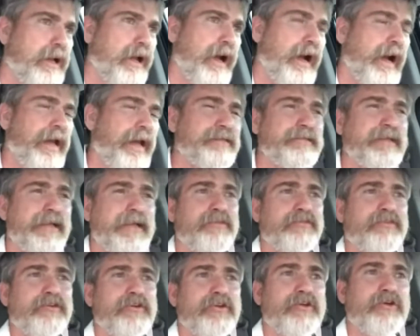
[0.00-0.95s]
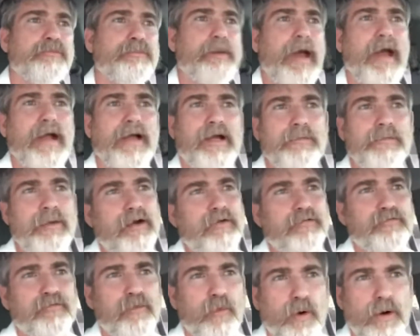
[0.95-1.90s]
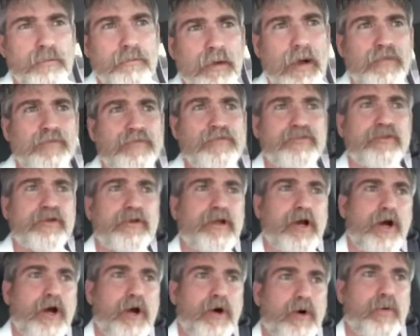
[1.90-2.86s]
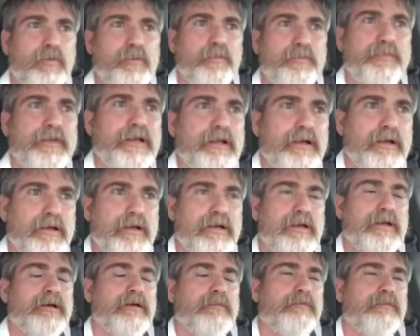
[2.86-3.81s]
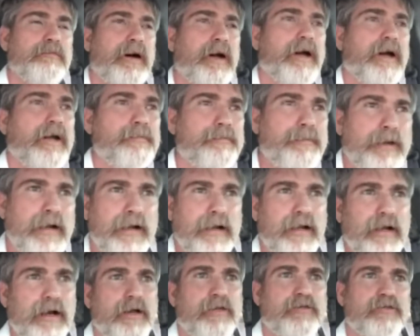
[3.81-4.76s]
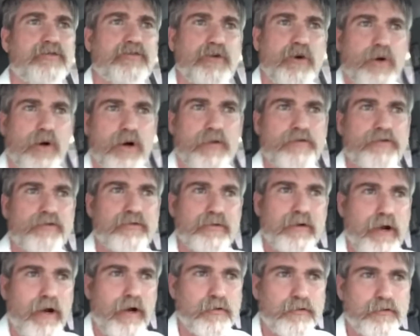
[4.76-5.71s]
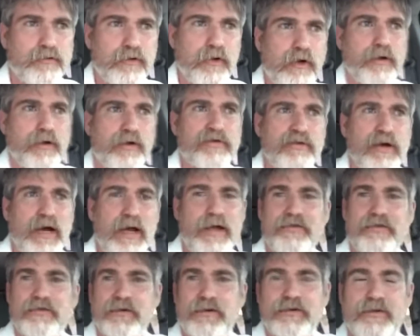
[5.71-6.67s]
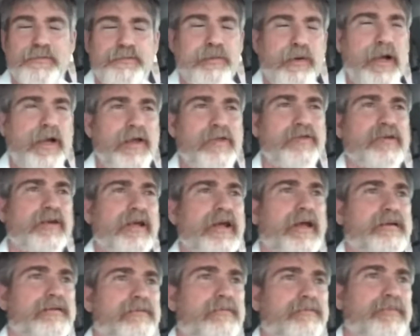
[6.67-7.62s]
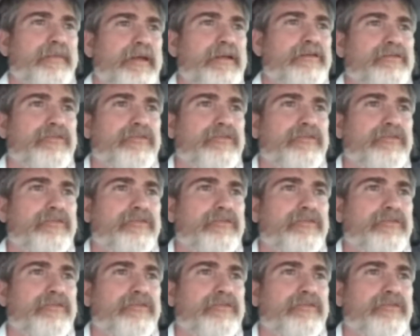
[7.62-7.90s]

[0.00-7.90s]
I said to you back about four months ago, my Pentagon source, also advisor to the president, had